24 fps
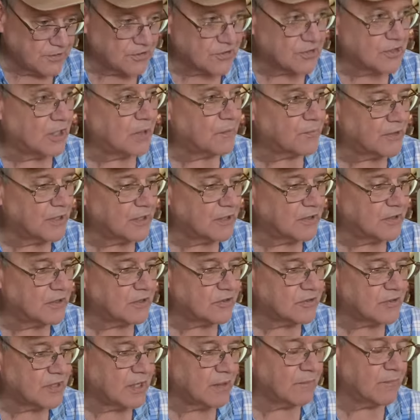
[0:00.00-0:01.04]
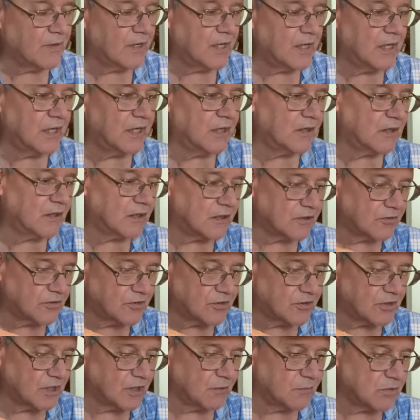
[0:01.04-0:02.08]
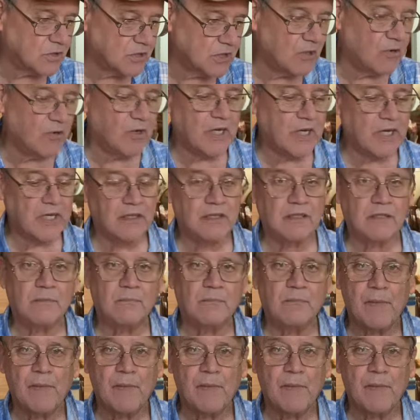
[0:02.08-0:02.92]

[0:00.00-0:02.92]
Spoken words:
Stump's eating the same thing, except she don't have the